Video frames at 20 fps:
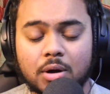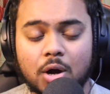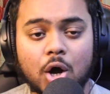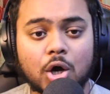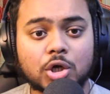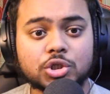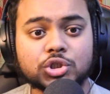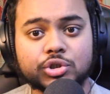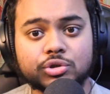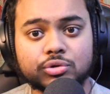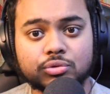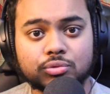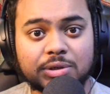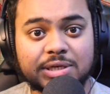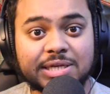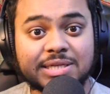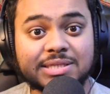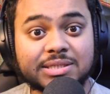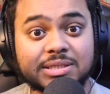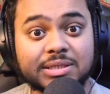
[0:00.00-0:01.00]
Arsenal
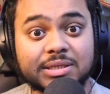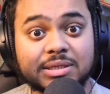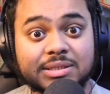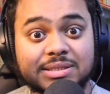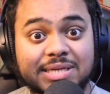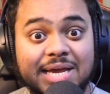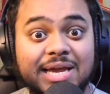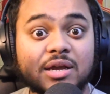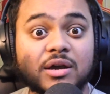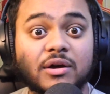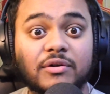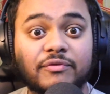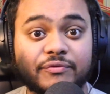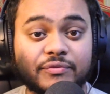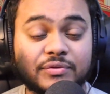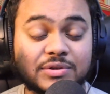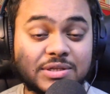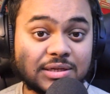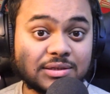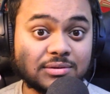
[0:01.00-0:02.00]
need to take
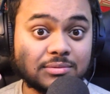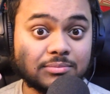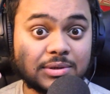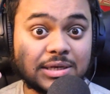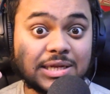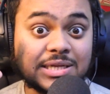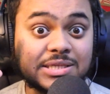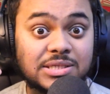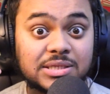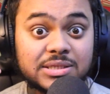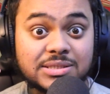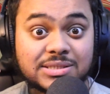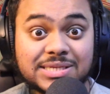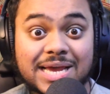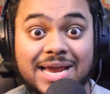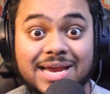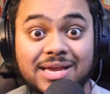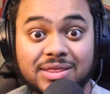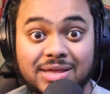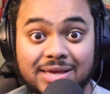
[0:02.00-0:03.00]

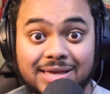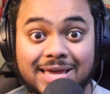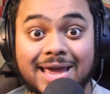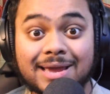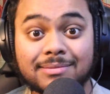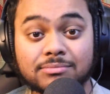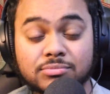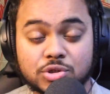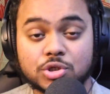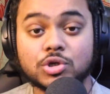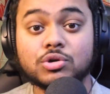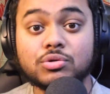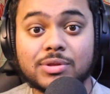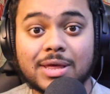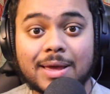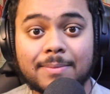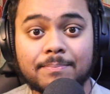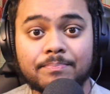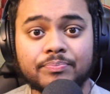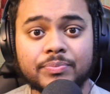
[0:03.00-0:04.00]
the game to
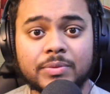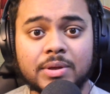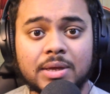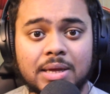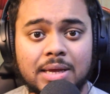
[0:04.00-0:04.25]
them.